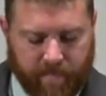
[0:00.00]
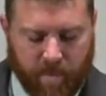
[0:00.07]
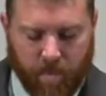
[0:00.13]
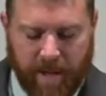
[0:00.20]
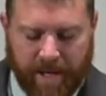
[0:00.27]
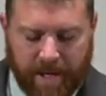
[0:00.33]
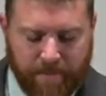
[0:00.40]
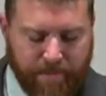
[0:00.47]

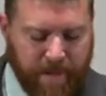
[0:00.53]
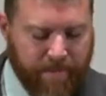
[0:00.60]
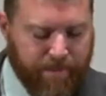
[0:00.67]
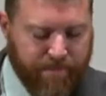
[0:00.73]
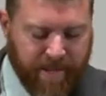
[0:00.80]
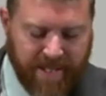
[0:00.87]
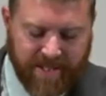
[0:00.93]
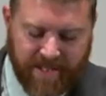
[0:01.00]
We can be
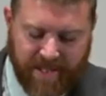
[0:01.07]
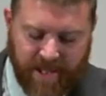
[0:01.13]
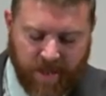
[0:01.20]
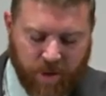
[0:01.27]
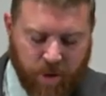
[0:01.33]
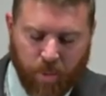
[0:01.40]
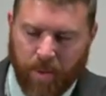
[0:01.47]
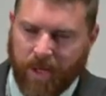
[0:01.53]
busy
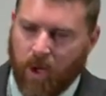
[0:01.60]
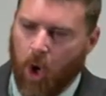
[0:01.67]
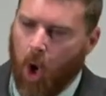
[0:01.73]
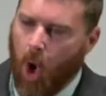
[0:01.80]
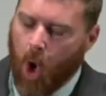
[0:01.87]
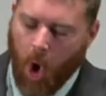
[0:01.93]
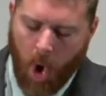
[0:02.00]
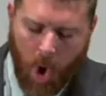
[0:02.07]
doing
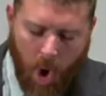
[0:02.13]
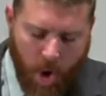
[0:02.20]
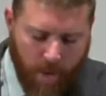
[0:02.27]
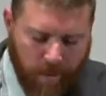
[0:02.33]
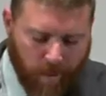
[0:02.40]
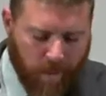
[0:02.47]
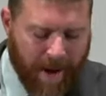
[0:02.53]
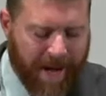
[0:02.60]
all
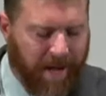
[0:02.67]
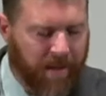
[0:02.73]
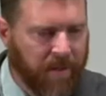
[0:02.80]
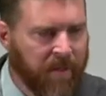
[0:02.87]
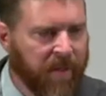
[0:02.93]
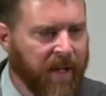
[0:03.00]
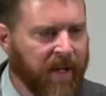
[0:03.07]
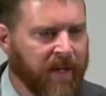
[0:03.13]
the right
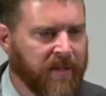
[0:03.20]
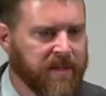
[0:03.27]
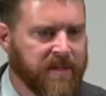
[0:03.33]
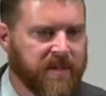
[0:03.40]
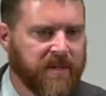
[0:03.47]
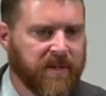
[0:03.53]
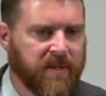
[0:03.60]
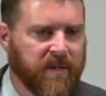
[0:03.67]

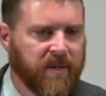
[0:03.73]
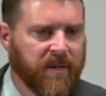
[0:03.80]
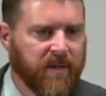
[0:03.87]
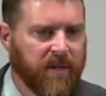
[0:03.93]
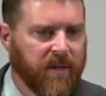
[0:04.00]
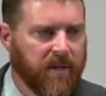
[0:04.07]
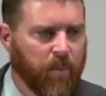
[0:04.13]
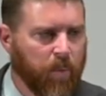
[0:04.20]
things.
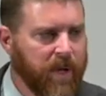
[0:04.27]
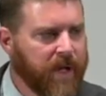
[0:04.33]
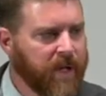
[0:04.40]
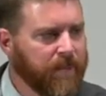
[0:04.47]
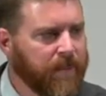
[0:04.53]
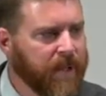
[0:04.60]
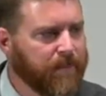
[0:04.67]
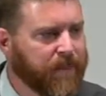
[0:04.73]
We
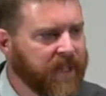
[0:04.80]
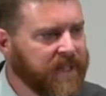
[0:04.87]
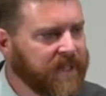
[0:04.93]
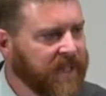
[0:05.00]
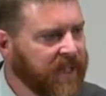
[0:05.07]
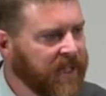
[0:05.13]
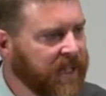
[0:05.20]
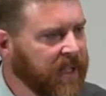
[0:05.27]
can be
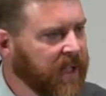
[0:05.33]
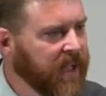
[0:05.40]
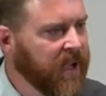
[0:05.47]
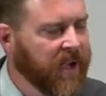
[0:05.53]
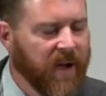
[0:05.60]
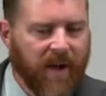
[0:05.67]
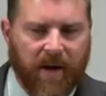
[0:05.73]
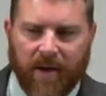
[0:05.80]
busy
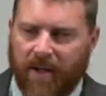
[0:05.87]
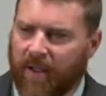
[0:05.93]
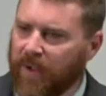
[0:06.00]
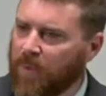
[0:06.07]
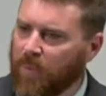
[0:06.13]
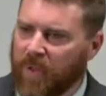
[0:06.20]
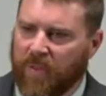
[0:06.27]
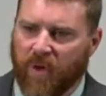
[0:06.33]

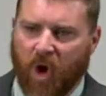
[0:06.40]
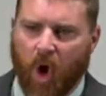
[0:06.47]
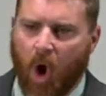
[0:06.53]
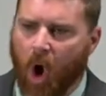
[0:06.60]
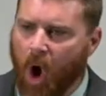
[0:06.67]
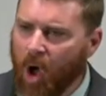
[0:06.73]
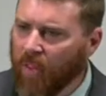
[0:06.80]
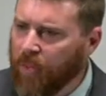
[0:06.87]
with
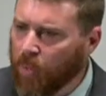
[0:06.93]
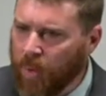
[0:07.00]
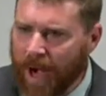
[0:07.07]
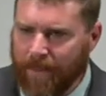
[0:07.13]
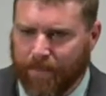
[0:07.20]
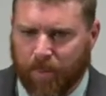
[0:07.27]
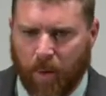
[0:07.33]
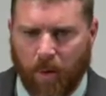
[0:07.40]
all the
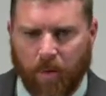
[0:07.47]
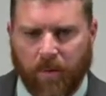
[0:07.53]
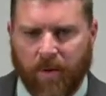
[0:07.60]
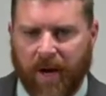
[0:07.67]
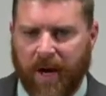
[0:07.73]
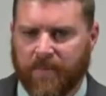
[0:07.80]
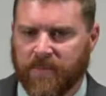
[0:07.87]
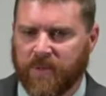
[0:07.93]
right
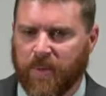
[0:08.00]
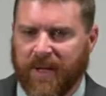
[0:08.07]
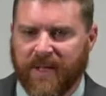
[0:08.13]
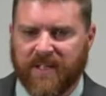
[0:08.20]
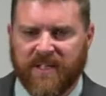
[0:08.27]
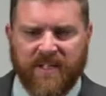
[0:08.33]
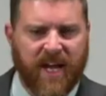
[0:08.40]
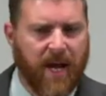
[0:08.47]
programs. We can
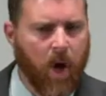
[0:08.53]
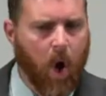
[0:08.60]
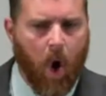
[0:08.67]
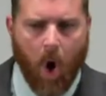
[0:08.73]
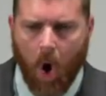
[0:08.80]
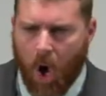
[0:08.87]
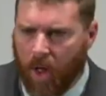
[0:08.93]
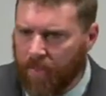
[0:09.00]
say
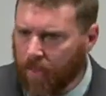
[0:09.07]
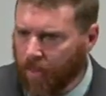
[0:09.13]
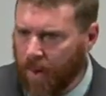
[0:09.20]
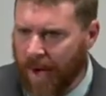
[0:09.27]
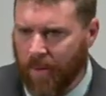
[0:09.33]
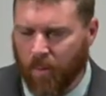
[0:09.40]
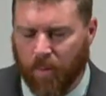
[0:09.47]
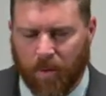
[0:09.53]
all the
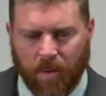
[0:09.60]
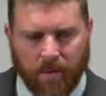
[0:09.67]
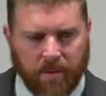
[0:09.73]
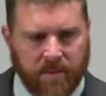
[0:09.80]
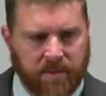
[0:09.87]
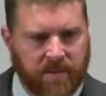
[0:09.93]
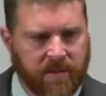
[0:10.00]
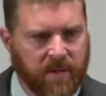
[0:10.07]
right
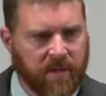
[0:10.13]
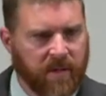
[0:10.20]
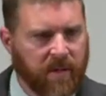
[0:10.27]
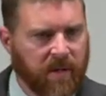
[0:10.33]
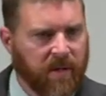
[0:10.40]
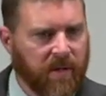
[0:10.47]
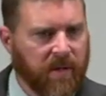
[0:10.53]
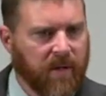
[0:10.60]
words.
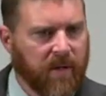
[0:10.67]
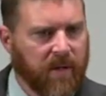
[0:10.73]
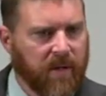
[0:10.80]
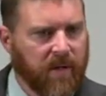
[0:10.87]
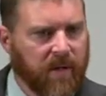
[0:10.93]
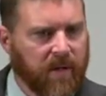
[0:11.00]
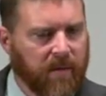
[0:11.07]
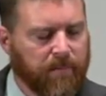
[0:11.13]

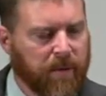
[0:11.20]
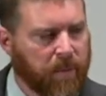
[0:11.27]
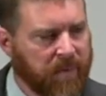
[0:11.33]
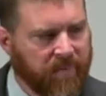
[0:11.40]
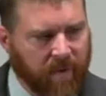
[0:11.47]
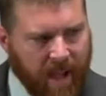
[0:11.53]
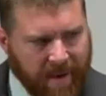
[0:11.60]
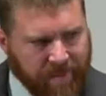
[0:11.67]
But
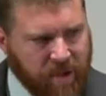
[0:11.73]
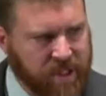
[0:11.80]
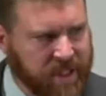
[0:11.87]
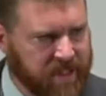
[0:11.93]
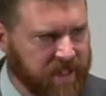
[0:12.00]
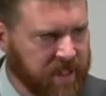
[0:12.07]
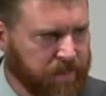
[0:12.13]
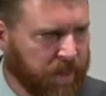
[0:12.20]
we've left
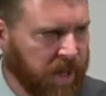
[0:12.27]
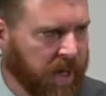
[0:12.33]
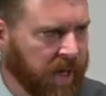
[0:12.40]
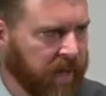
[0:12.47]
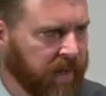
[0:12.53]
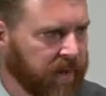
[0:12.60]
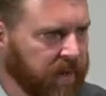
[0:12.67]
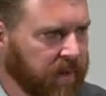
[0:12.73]
Jesus
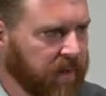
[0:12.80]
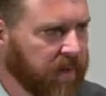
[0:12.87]
behind.